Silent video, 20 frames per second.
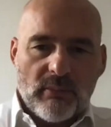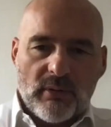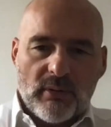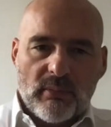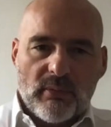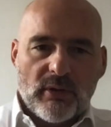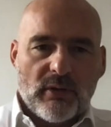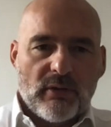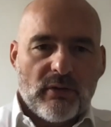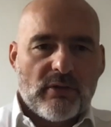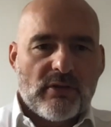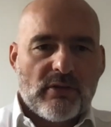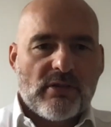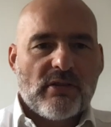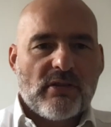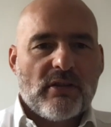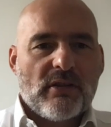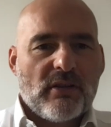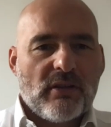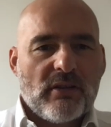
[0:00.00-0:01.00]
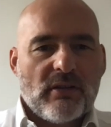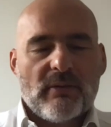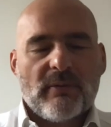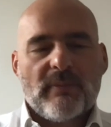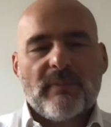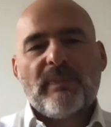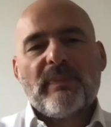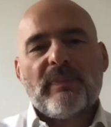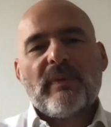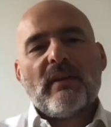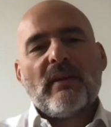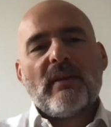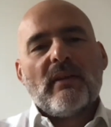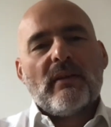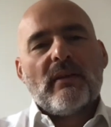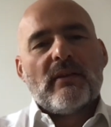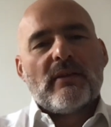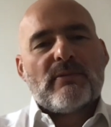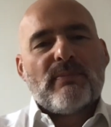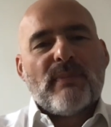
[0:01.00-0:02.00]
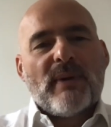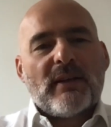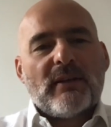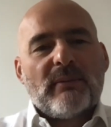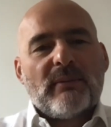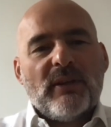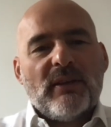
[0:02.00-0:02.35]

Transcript: because the smart